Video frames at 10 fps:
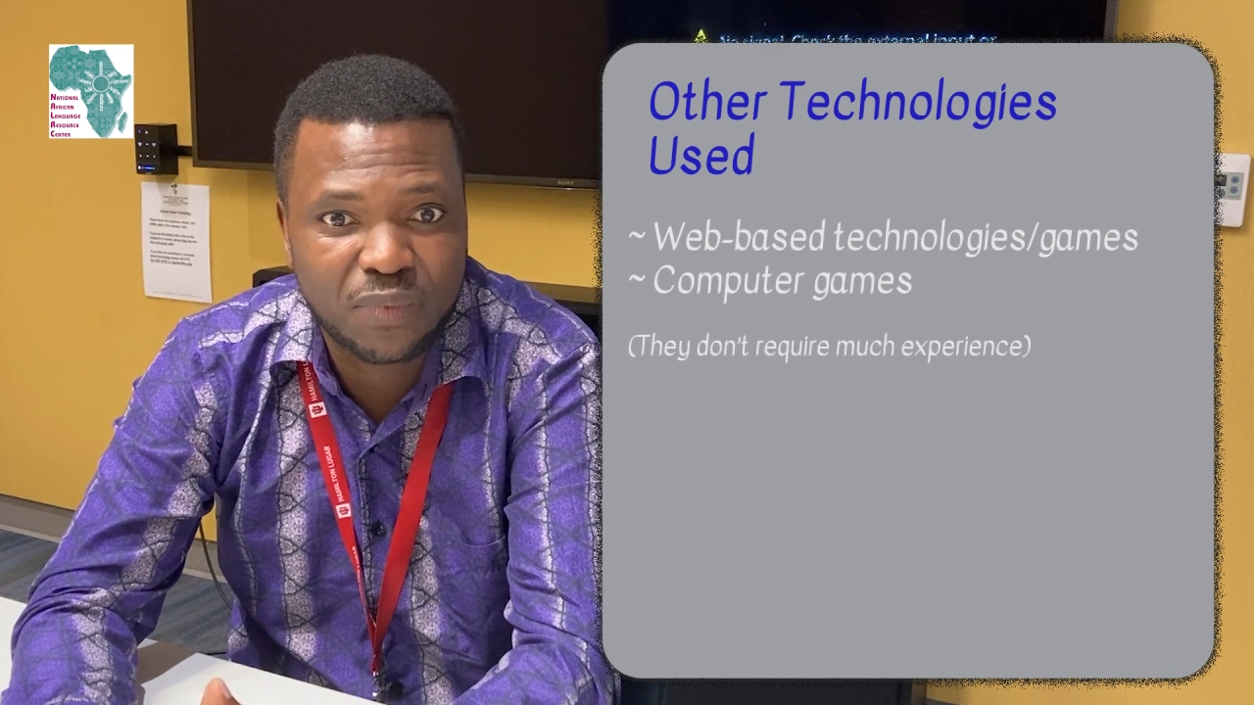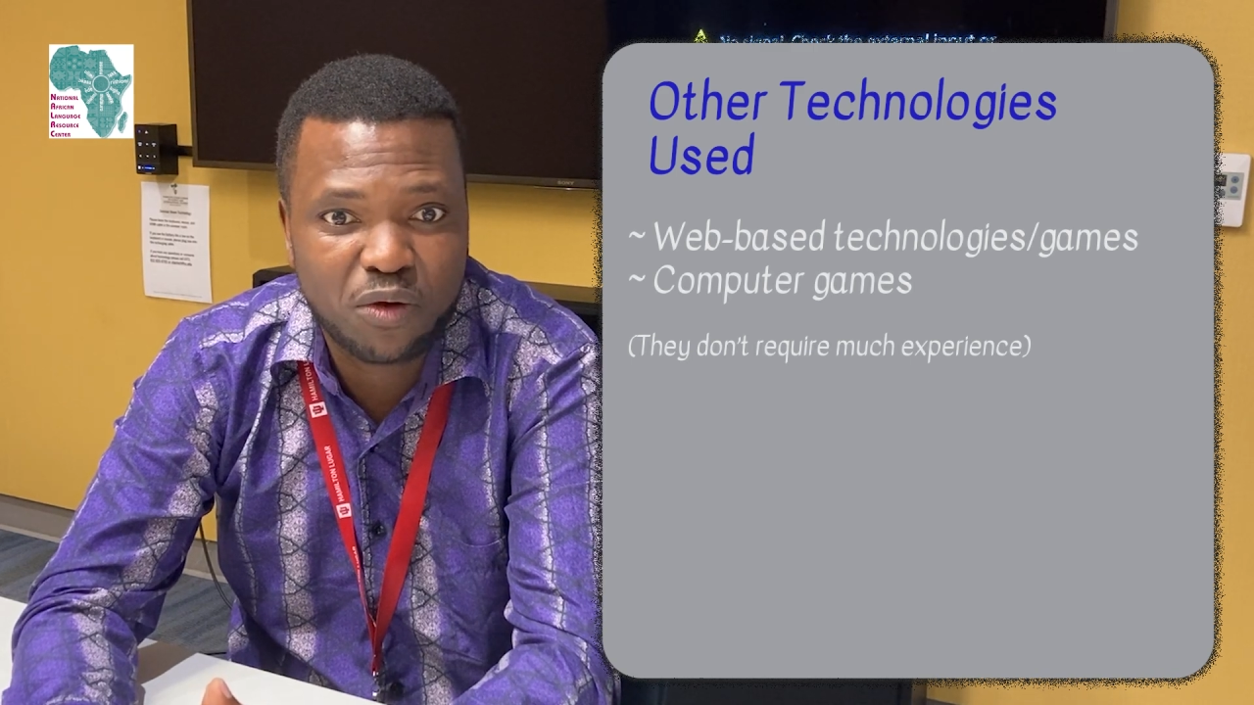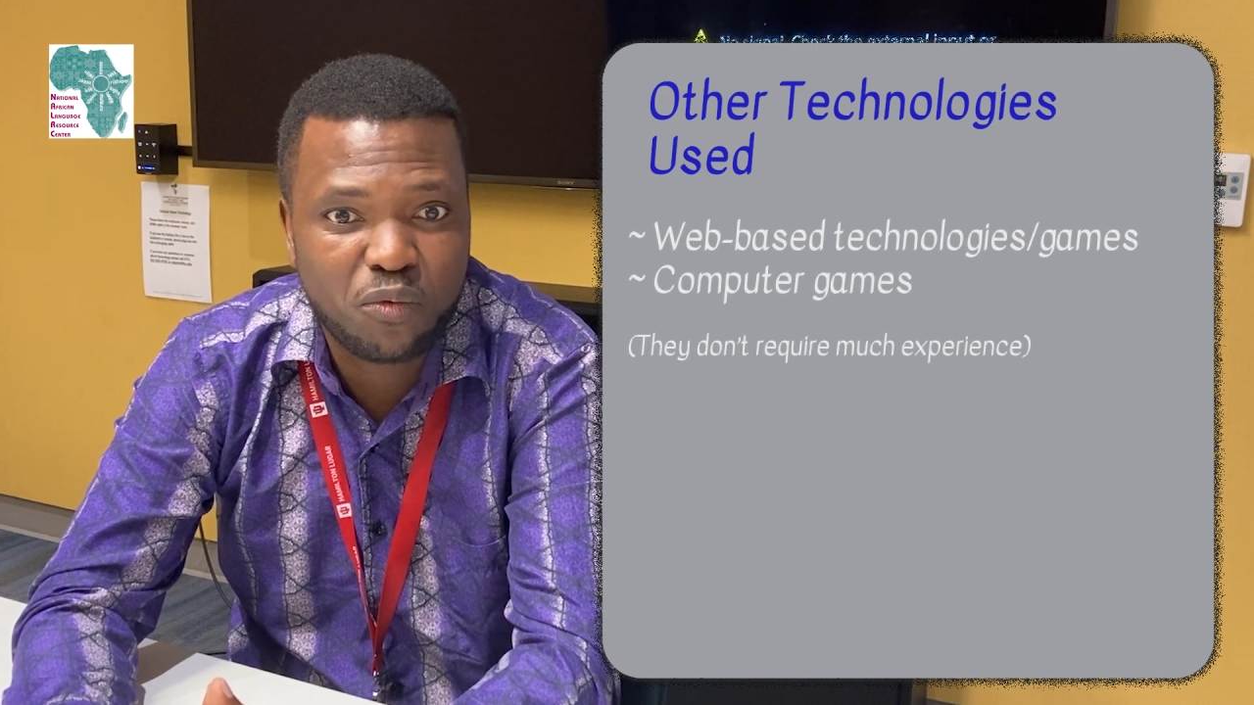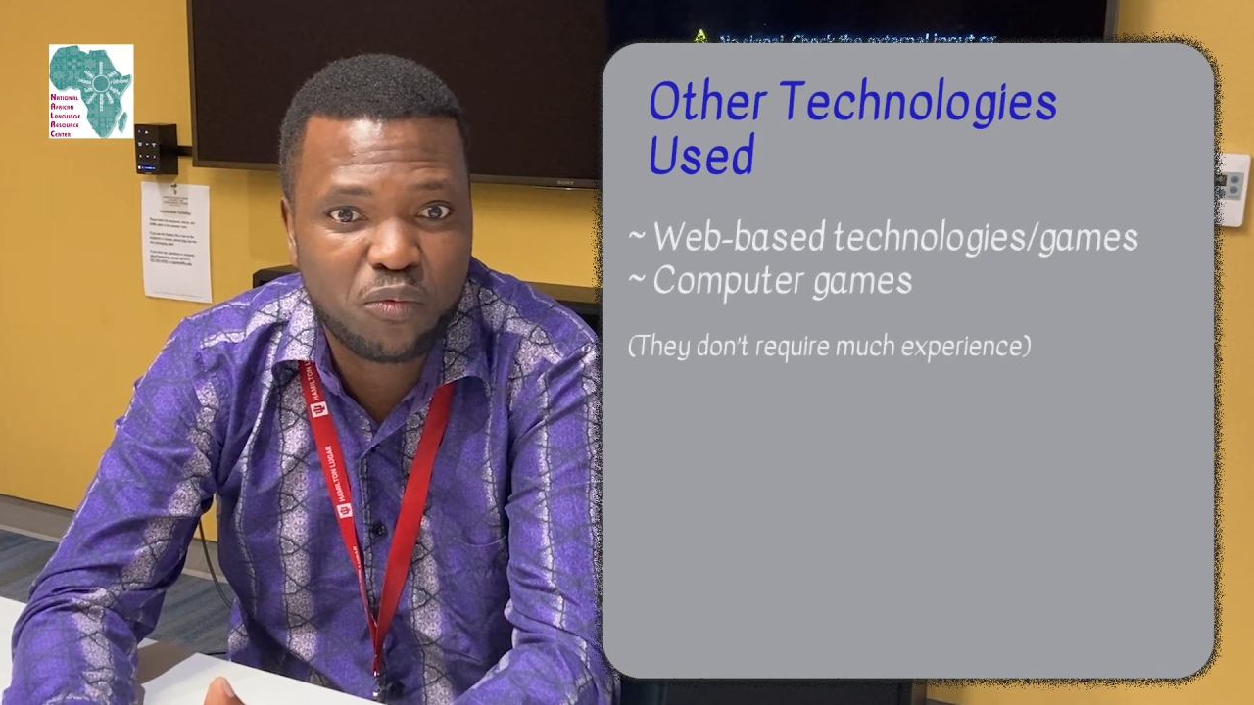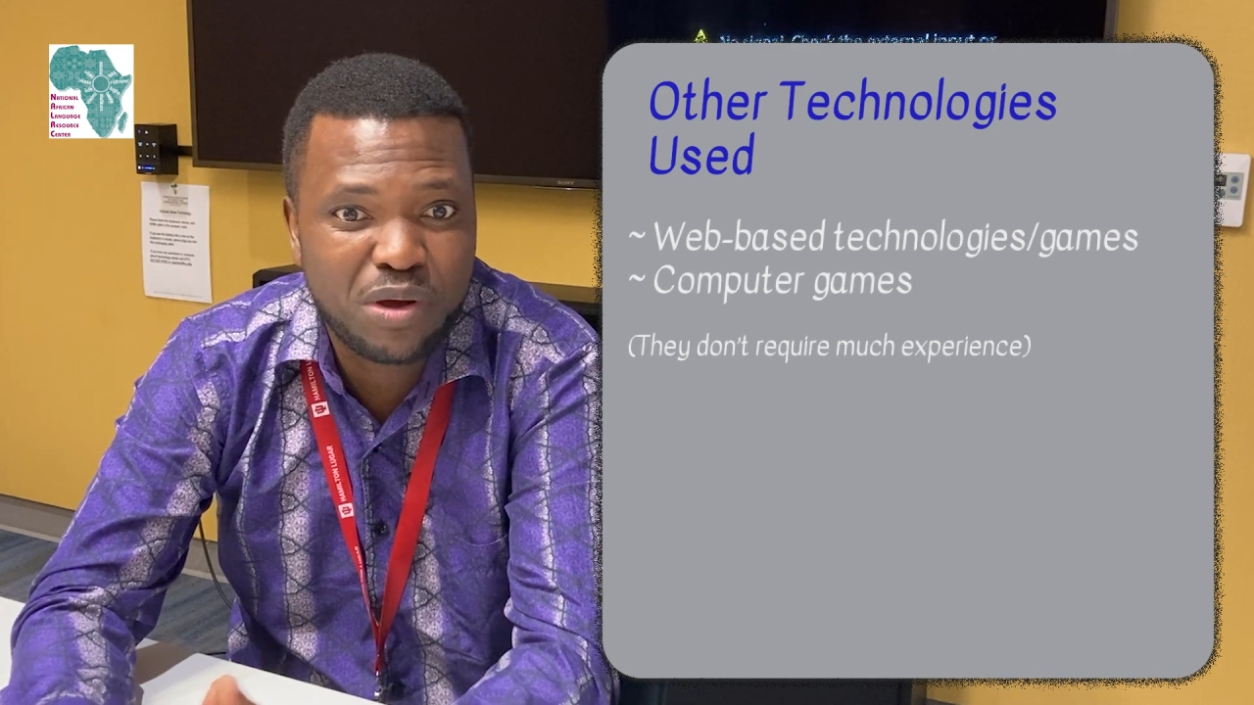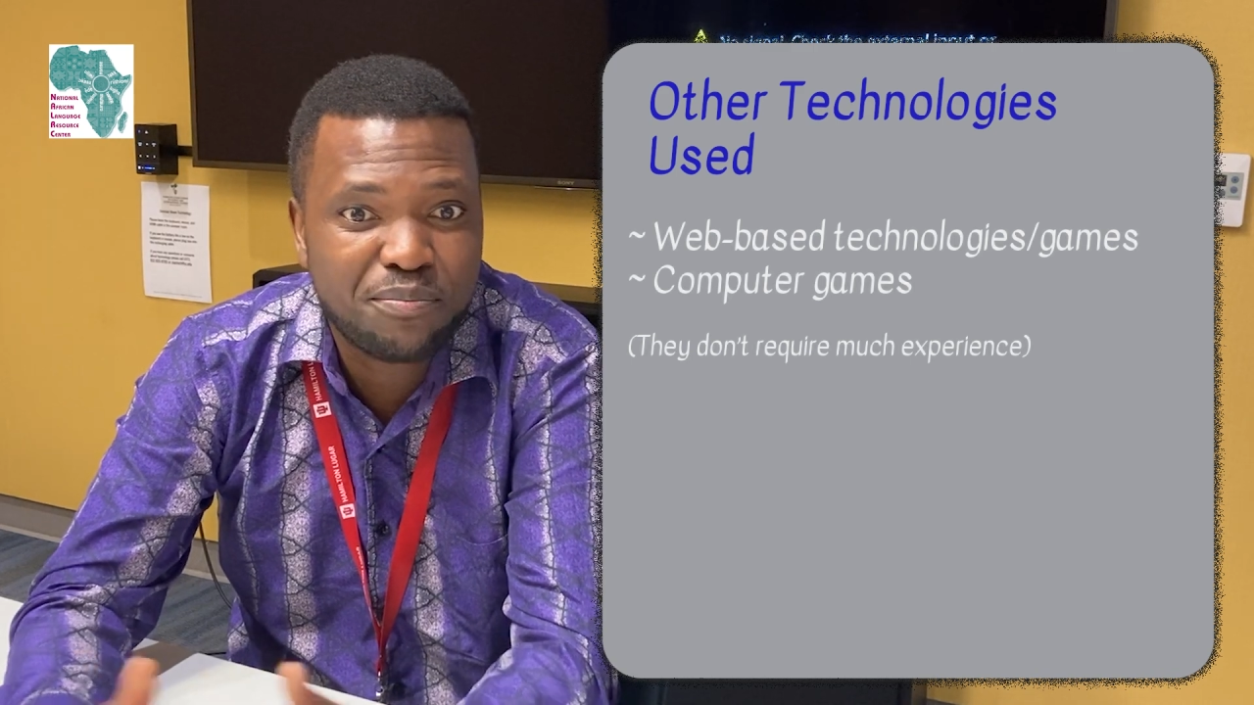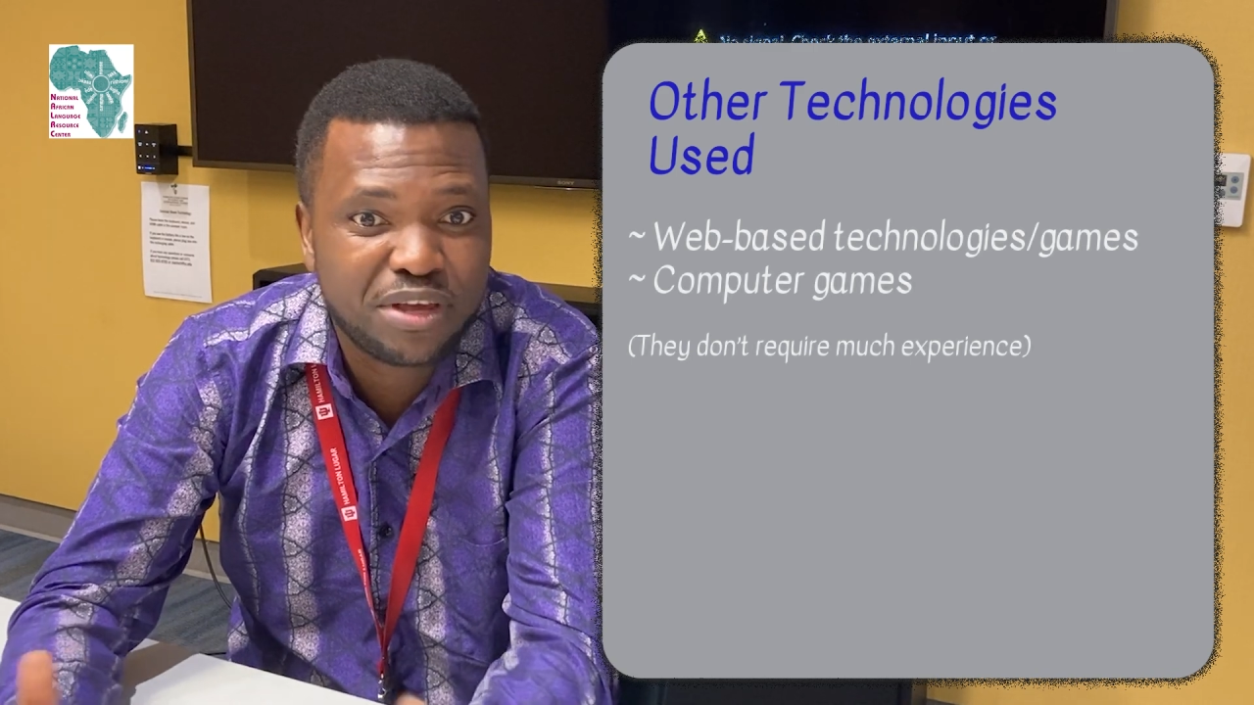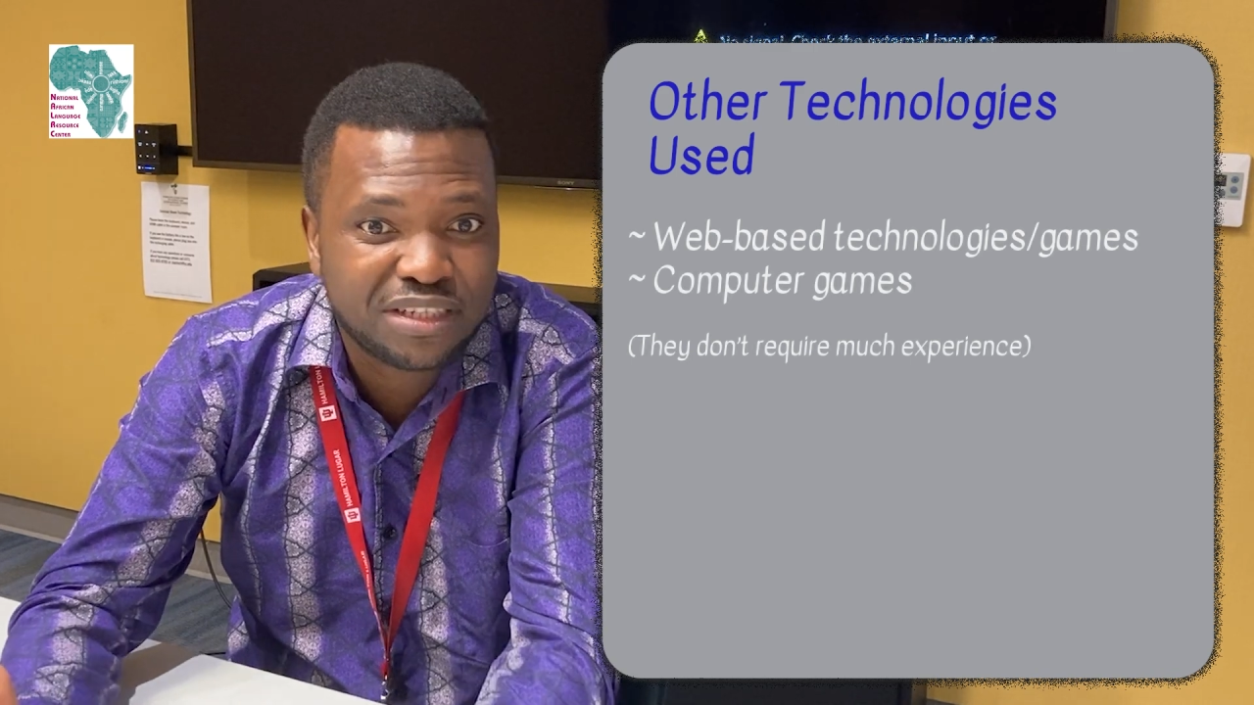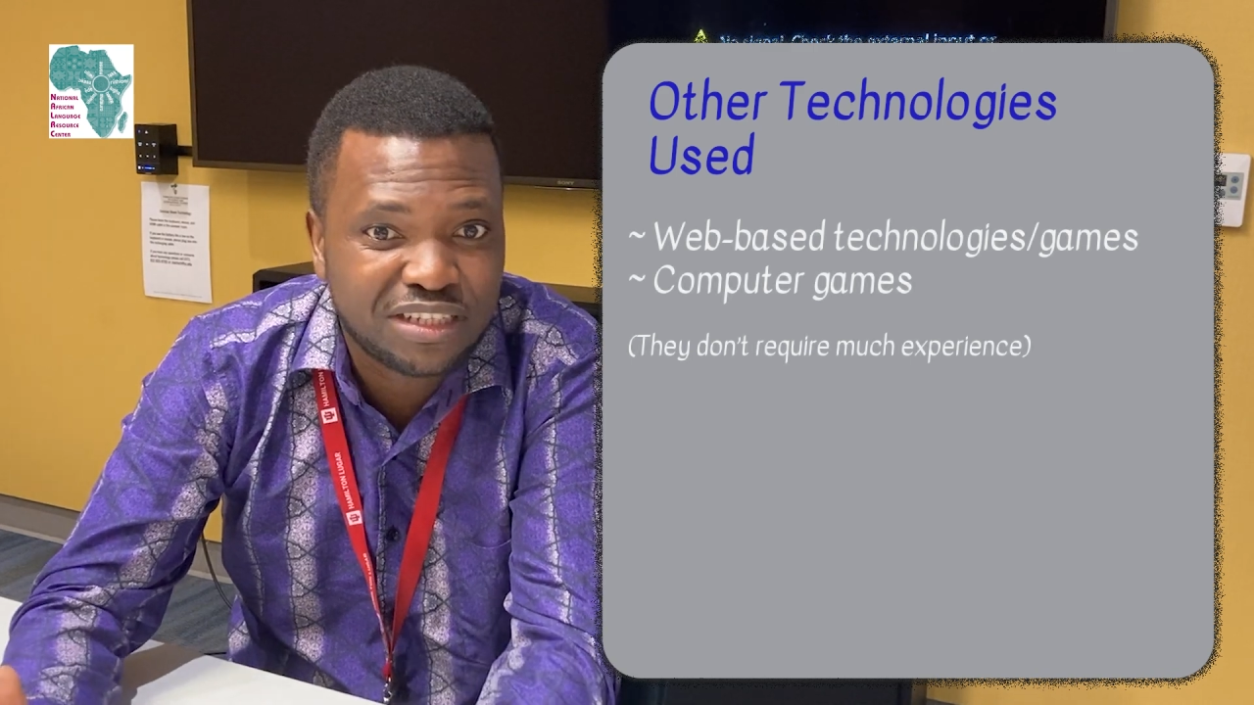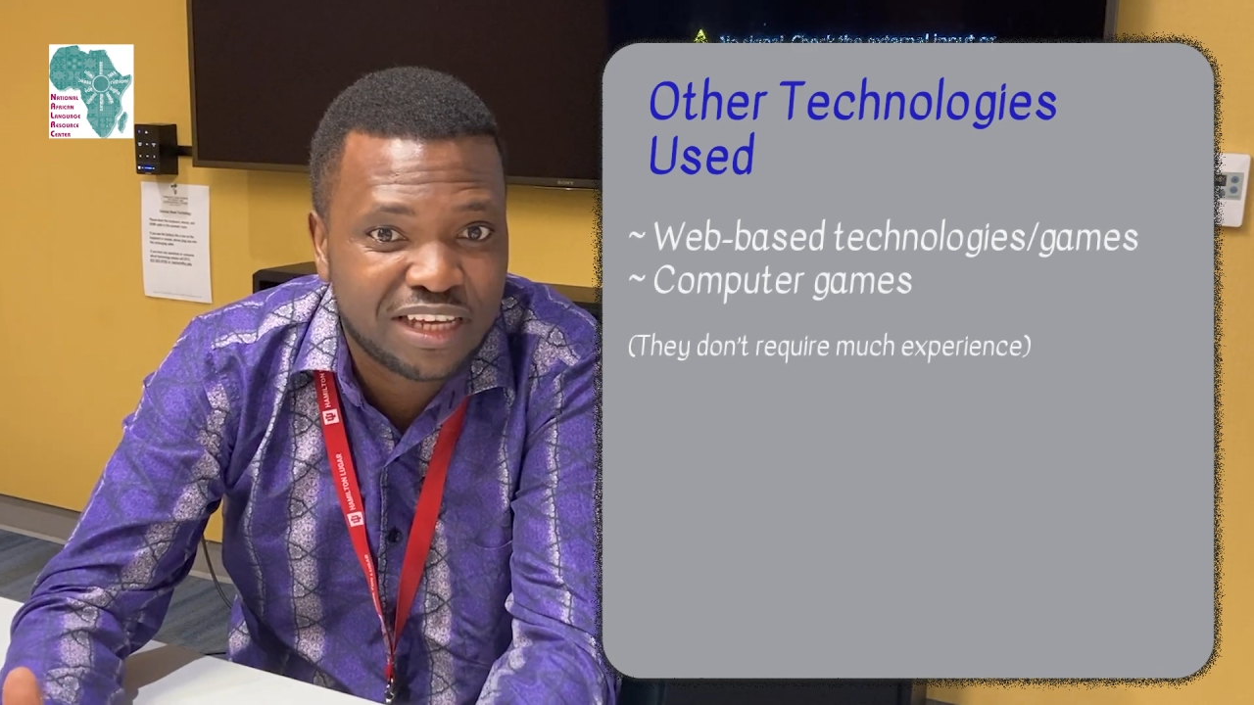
web-based